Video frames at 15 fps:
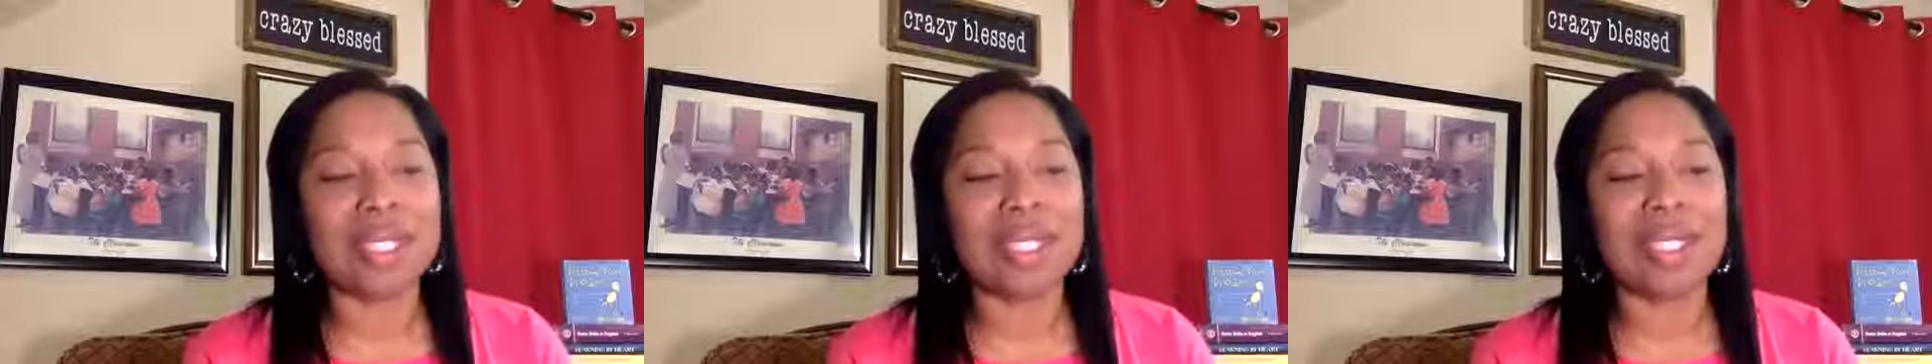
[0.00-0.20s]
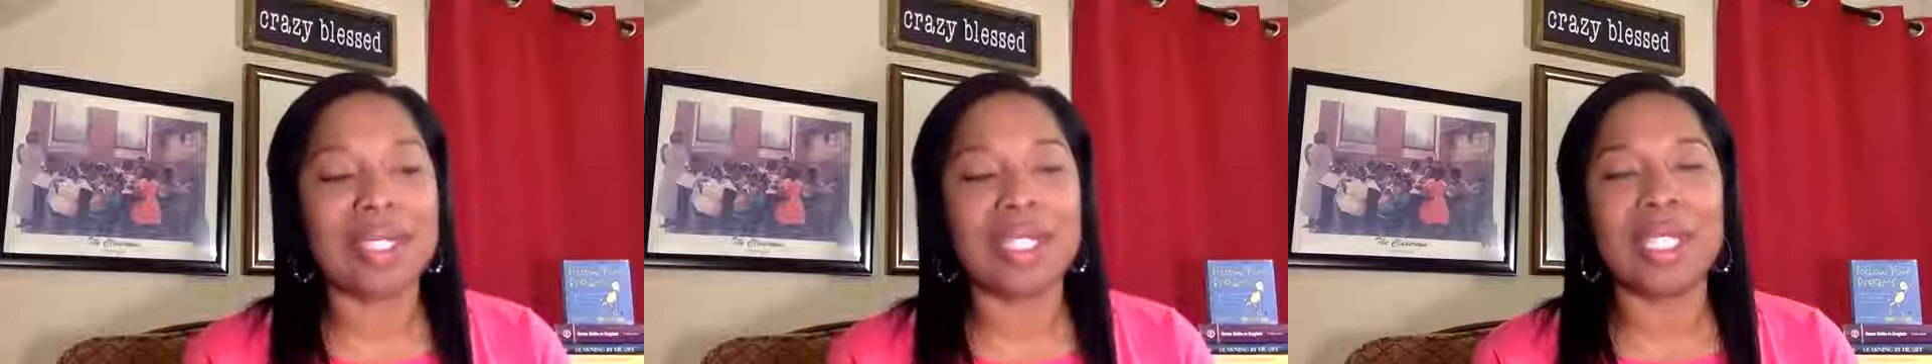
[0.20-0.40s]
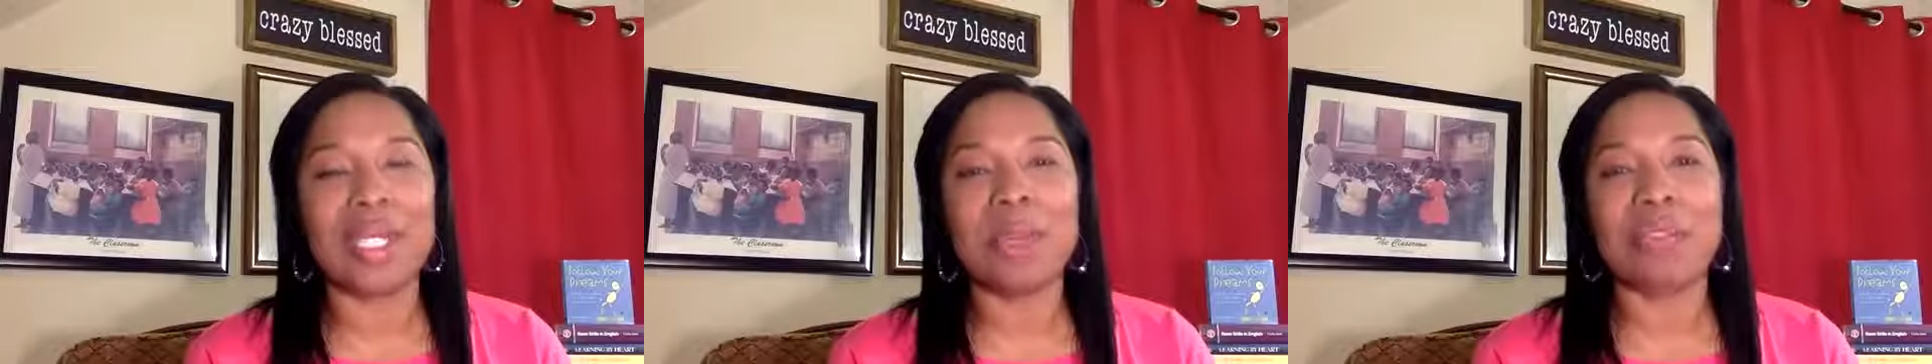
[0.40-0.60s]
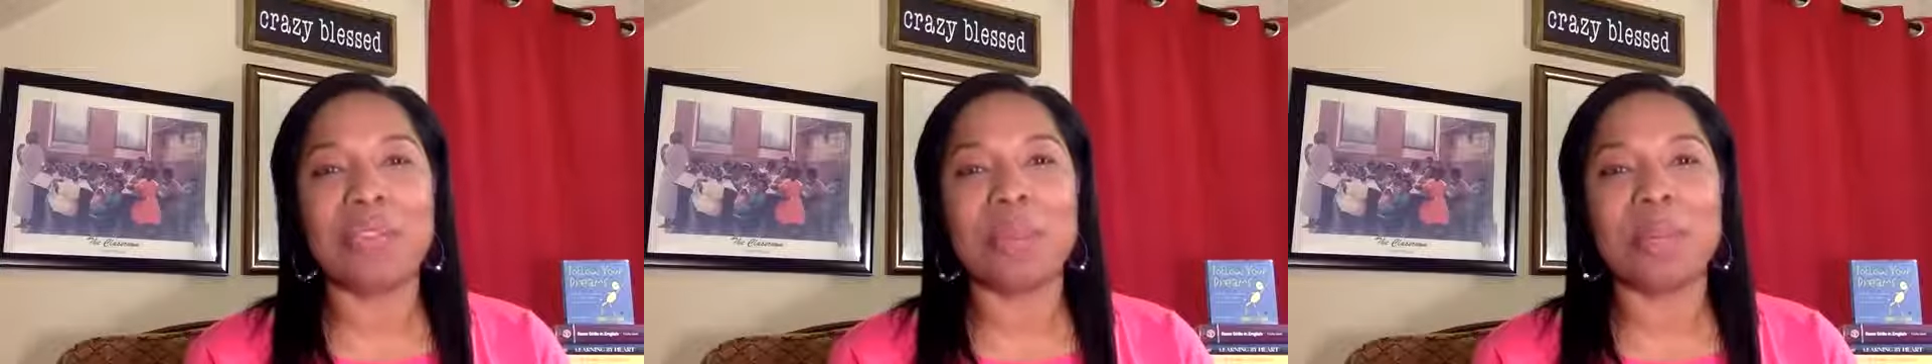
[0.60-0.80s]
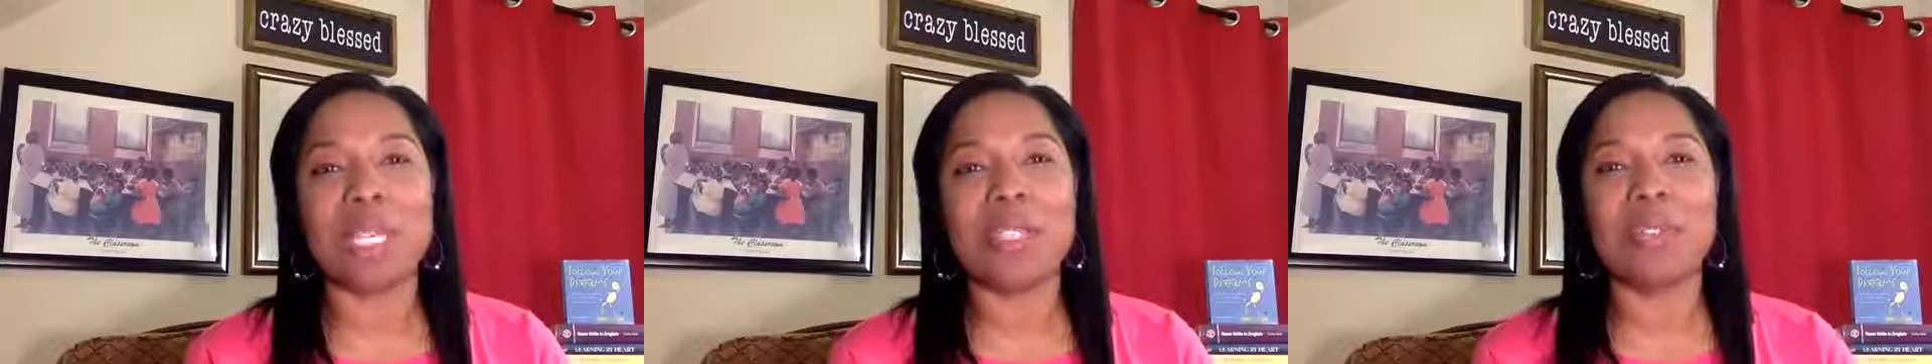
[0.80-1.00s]
and thank you
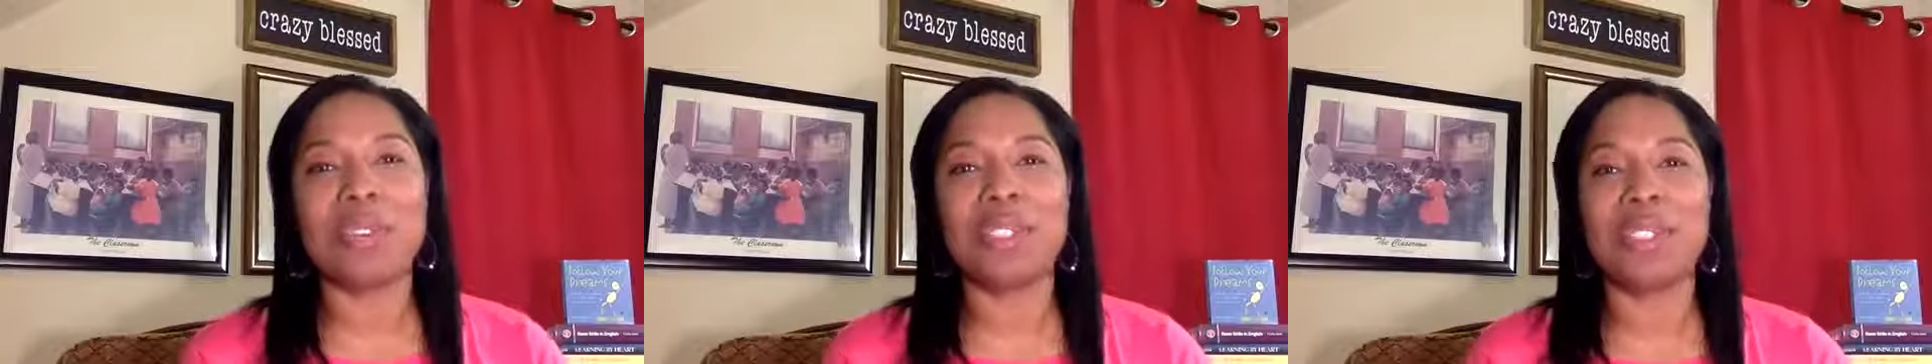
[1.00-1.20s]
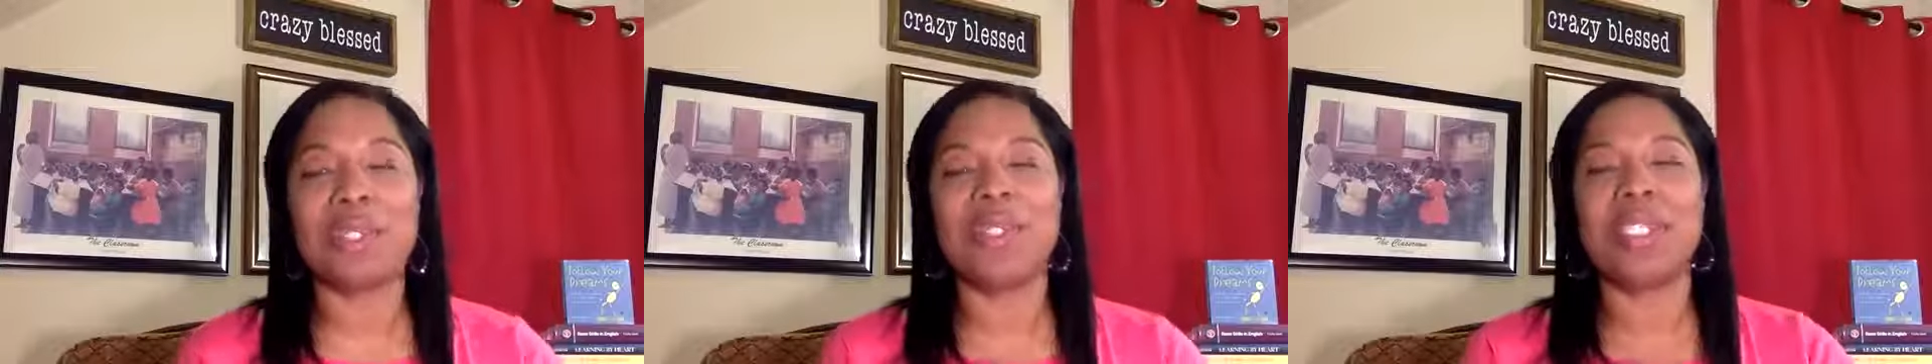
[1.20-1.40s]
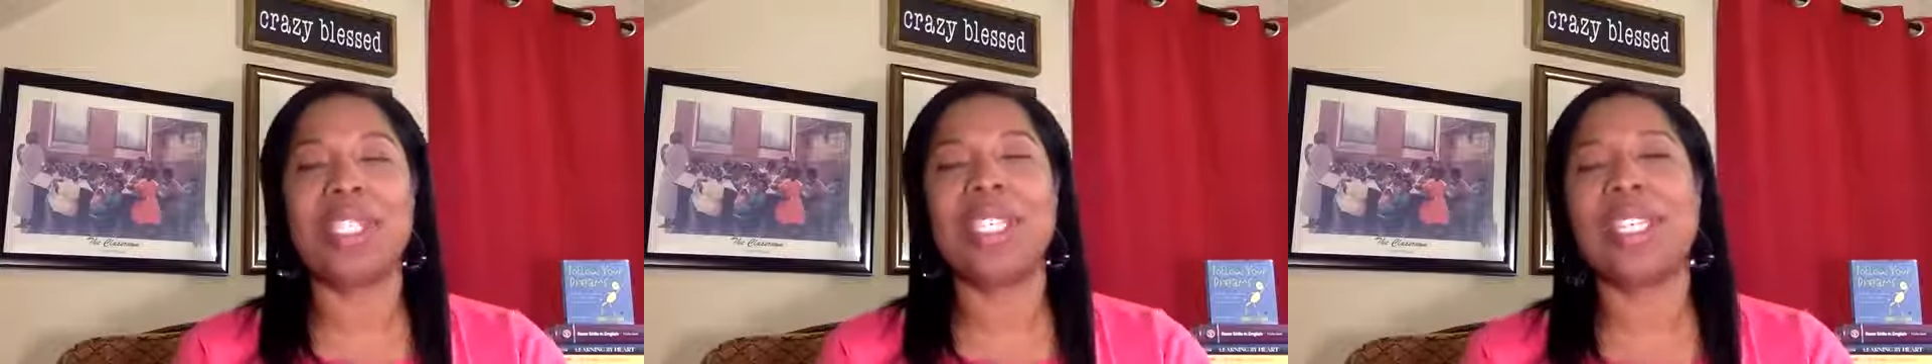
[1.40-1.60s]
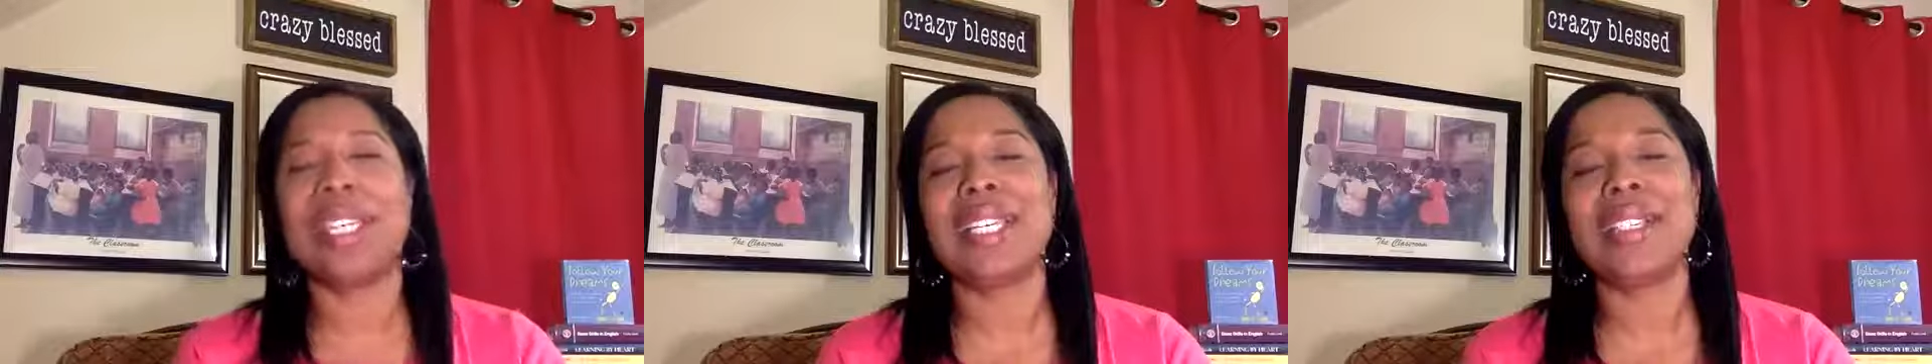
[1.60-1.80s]
everybody for joining.